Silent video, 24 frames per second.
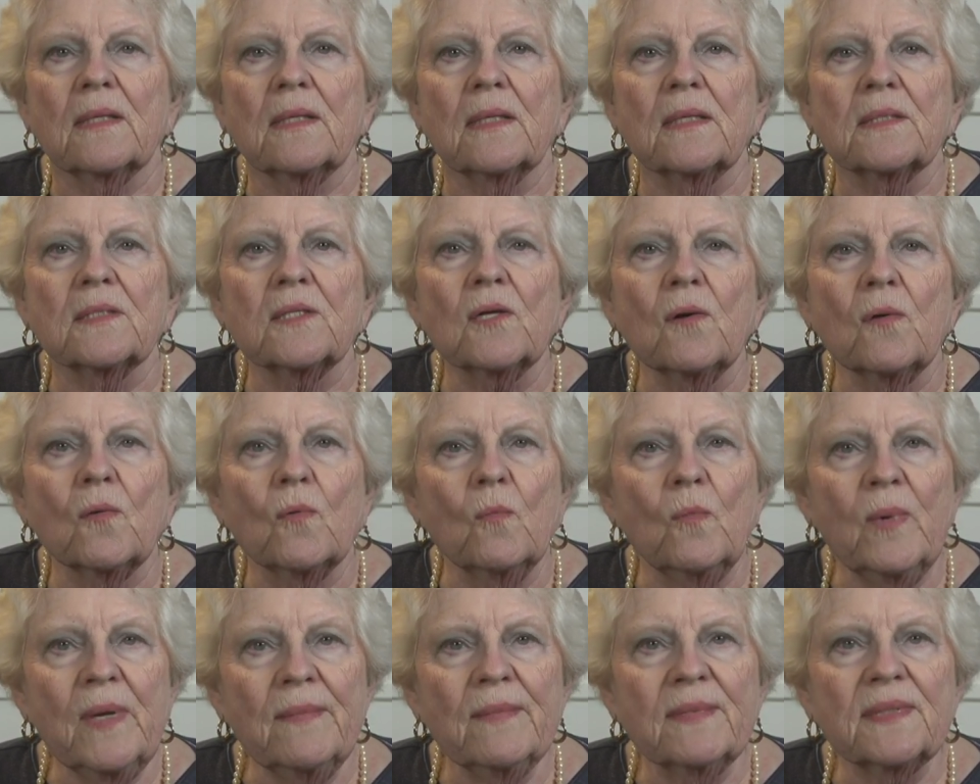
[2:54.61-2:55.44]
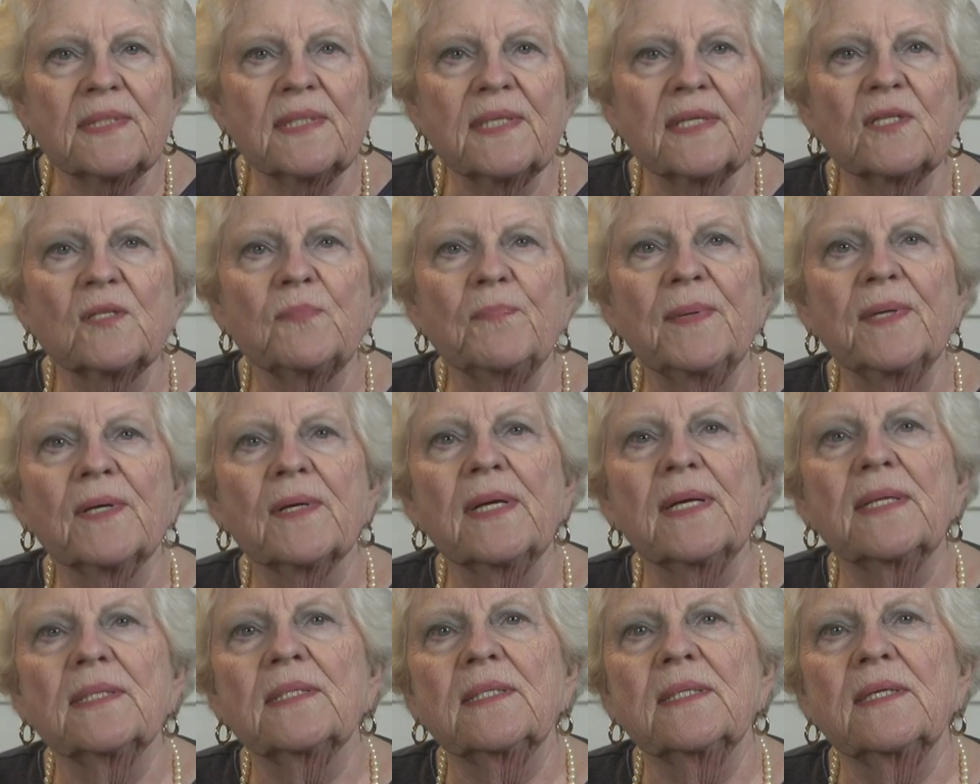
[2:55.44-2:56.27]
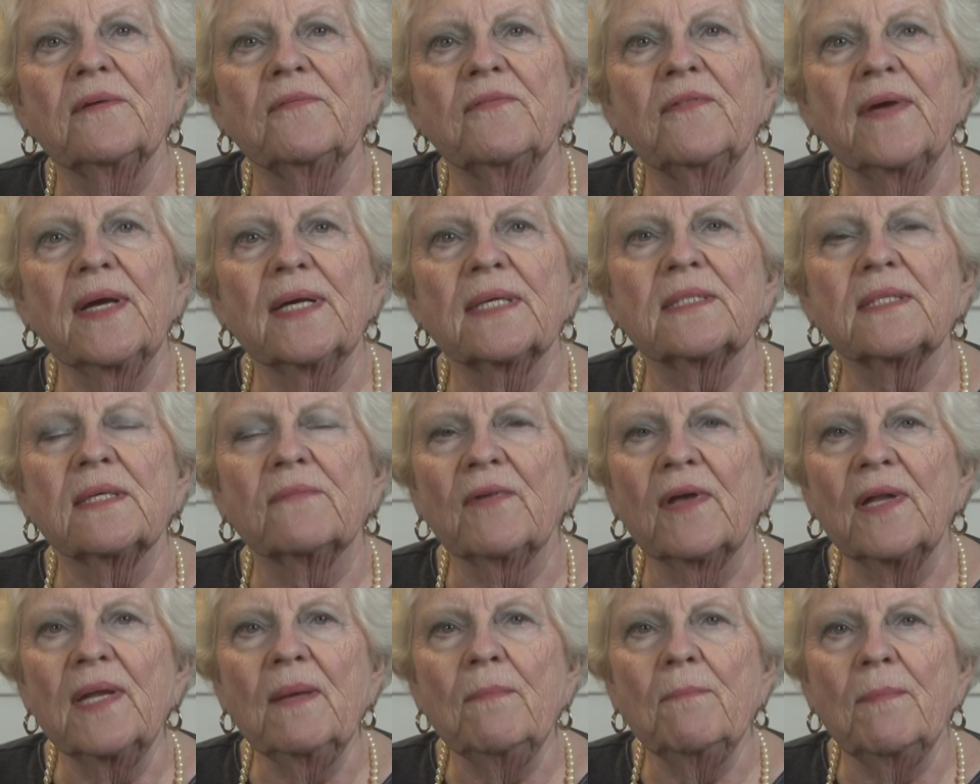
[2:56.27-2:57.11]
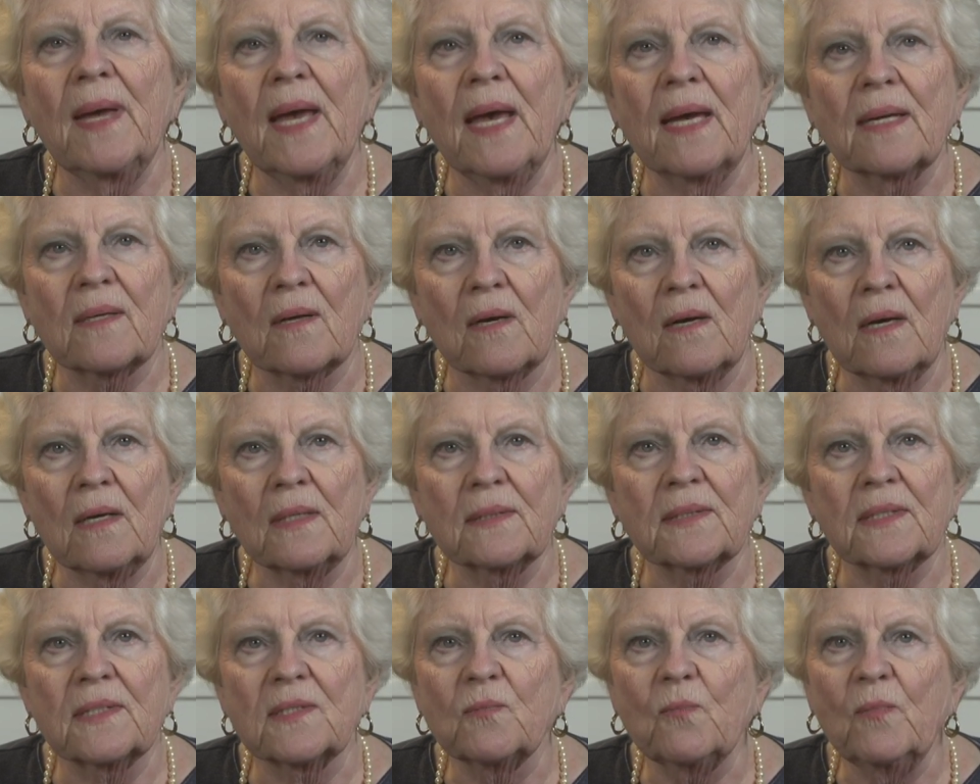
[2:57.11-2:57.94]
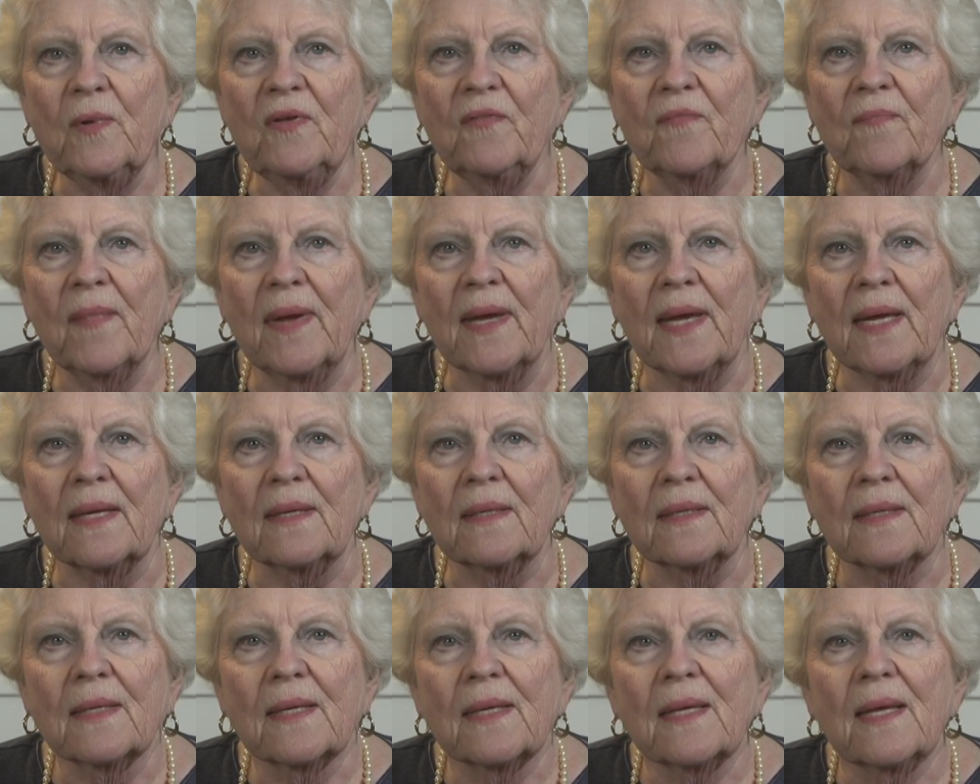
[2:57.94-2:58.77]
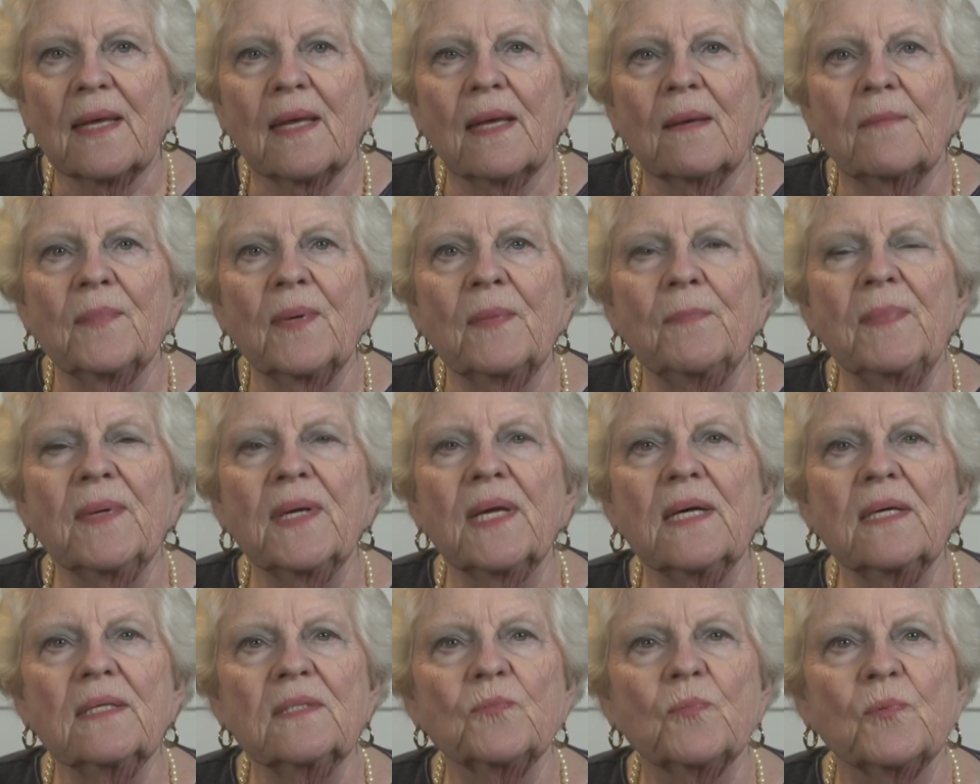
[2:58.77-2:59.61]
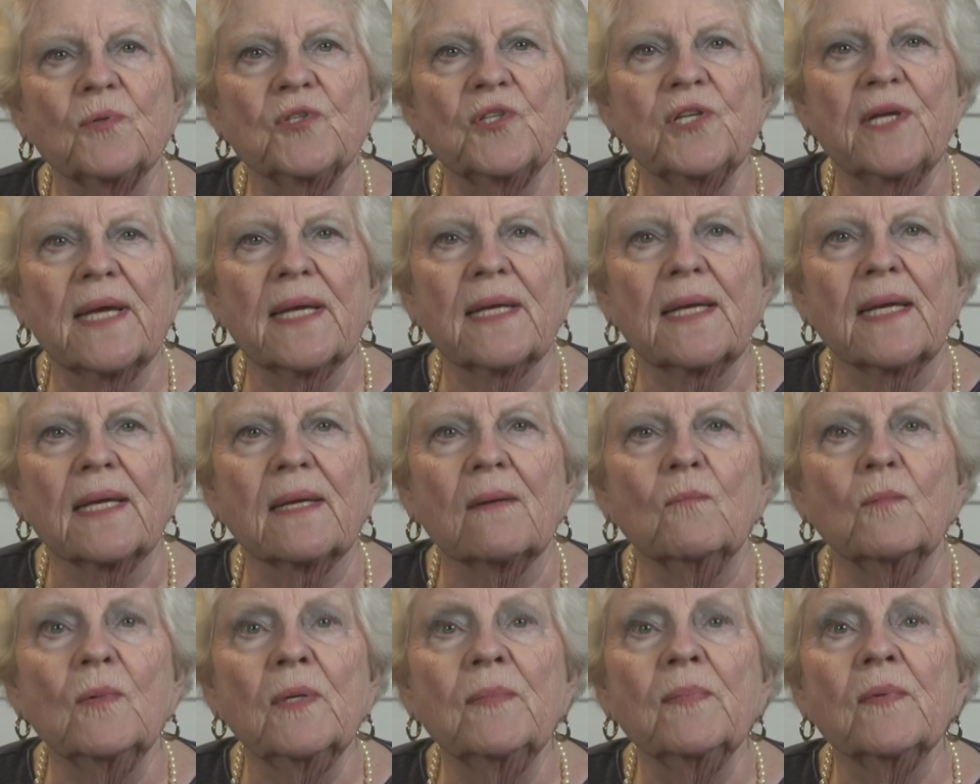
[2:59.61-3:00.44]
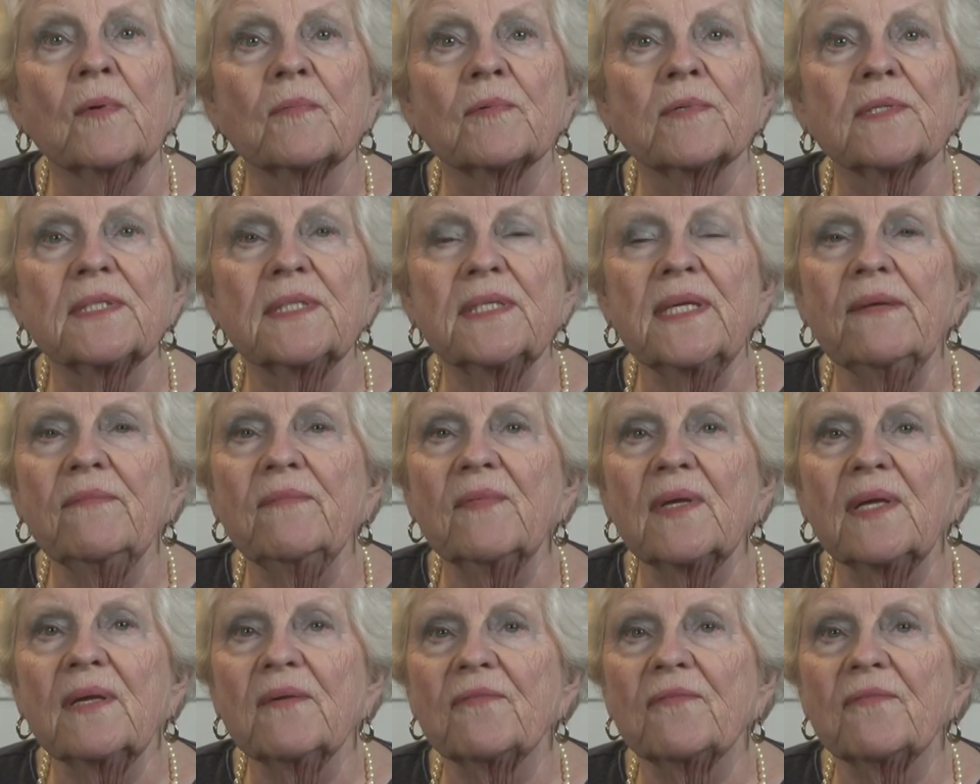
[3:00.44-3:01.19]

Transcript: So we must experience the effects of any bad causes we've made, but because we're chanting, we will receive the